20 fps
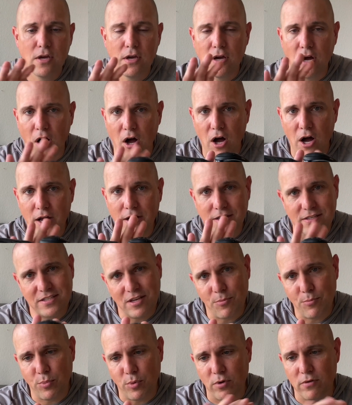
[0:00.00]
on a
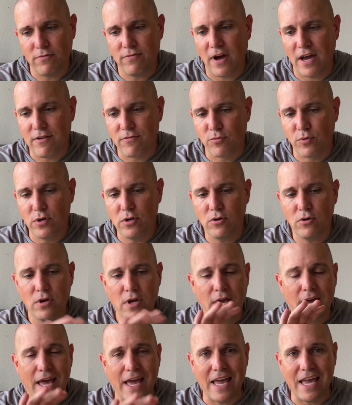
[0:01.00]
7.5 reel
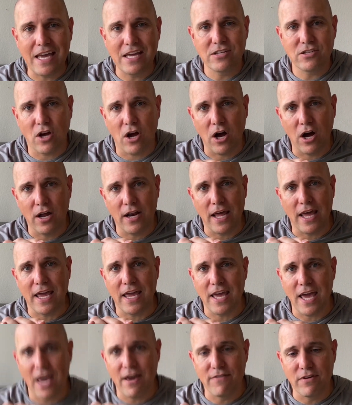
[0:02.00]
and on a
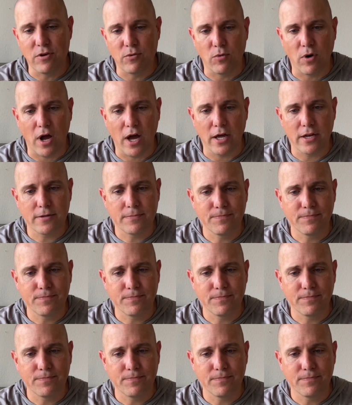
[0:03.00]
heavy rod.